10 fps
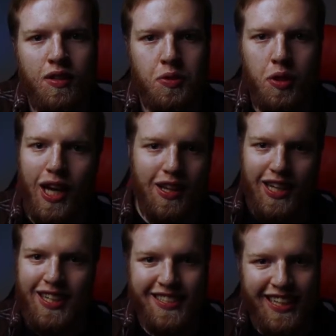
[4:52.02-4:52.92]
So yeah,
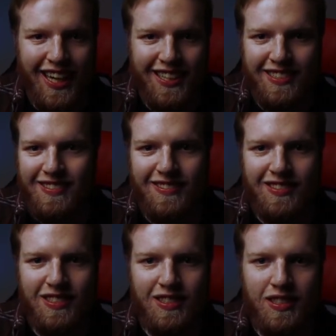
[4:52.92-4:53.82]
like I said
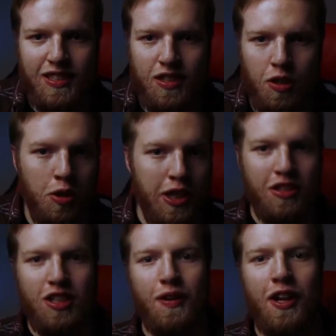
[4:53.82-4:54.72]
earlier
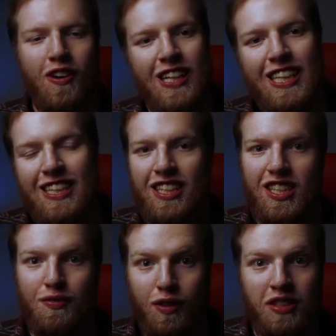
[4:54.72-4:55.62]
in this video, this is
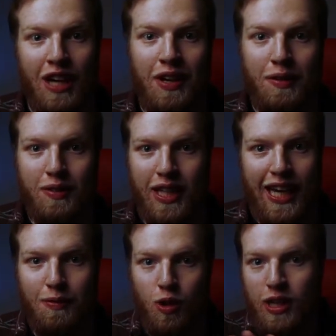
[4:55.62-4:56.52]
the first time I even like
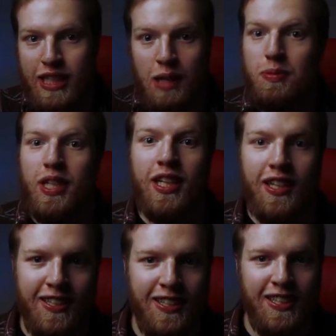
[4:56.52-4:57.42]
ever attempted
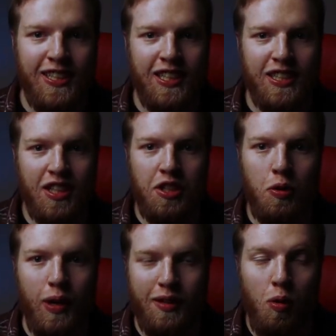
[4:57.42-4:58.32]
to
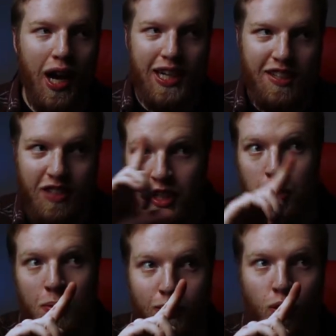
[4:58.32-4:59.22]
do anything. Well, I attempted to
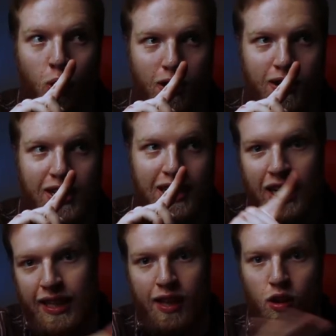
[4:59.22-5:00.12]
do it before
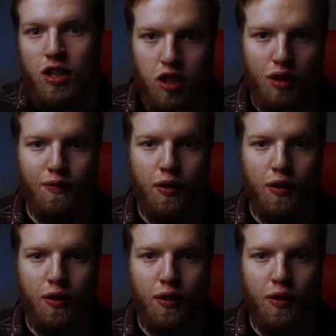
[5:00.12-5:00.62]
and I lost all the